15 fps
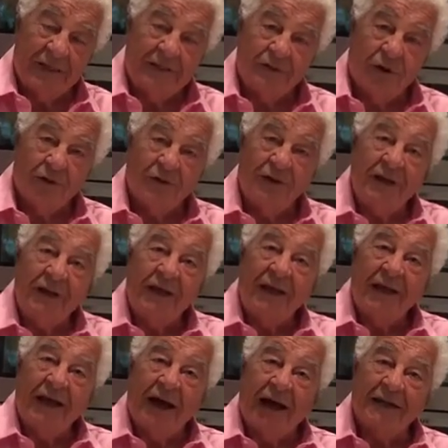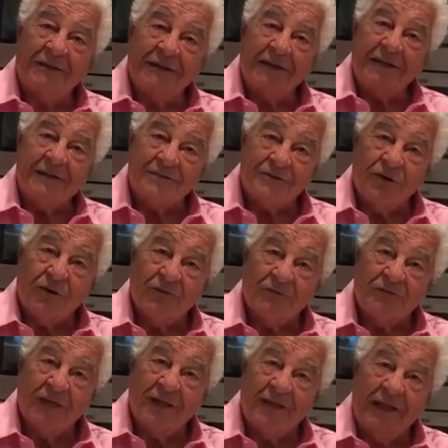lid on, until they're
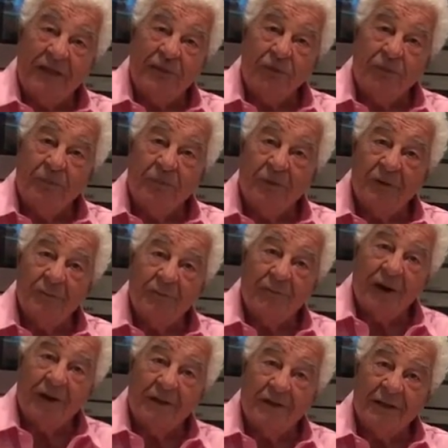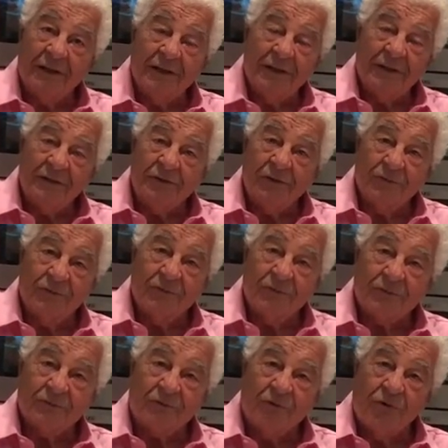soft. And then you
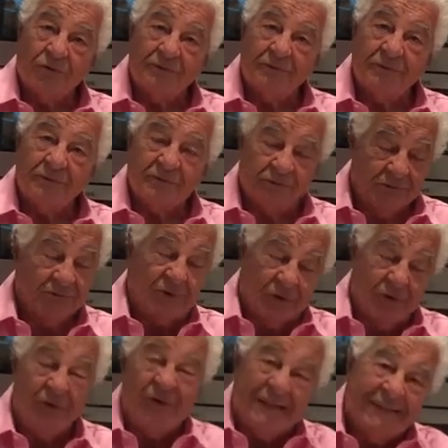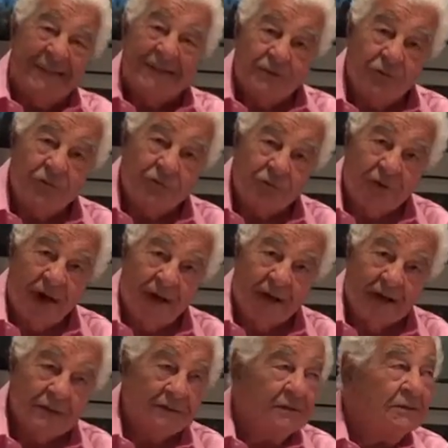eat the two
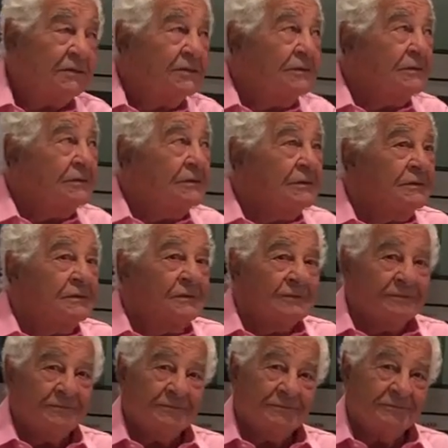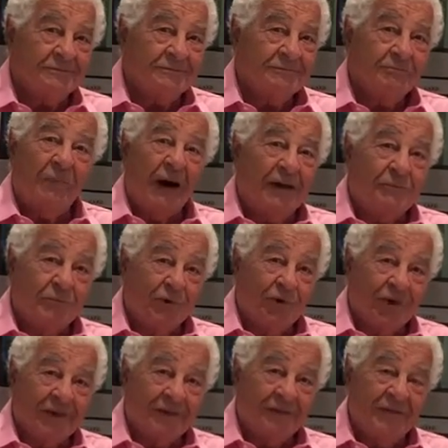together.
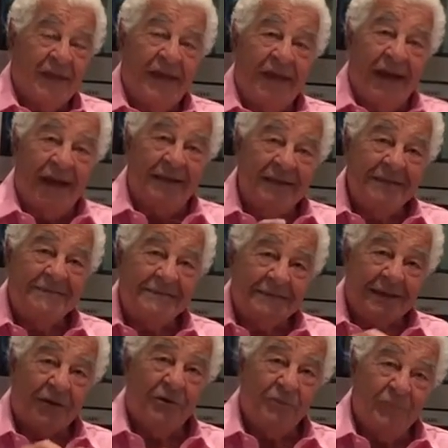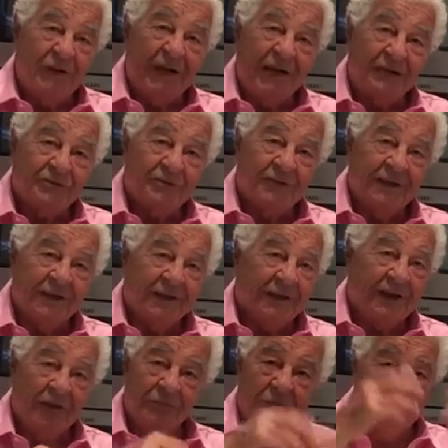Mind-blowing. And this is a combination that
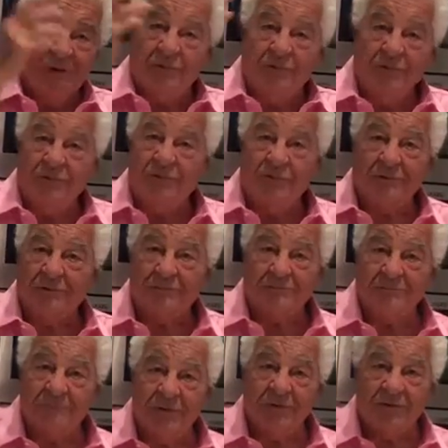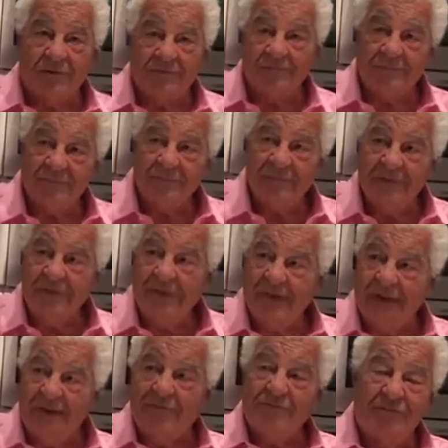it comes, but you know,
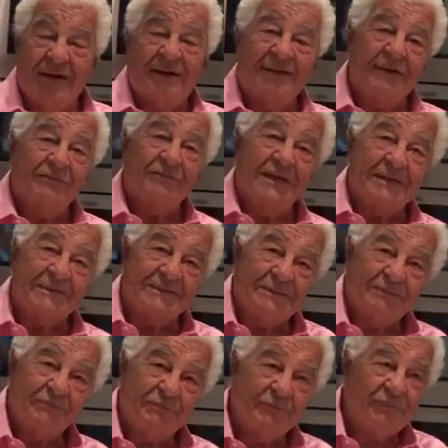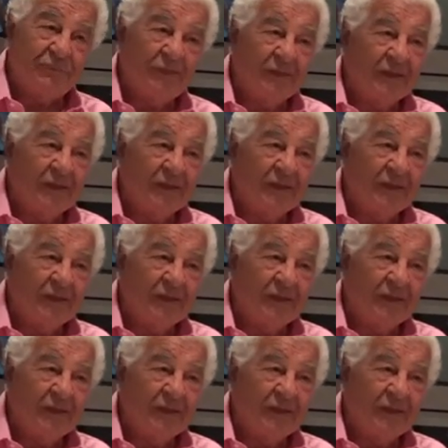invented this.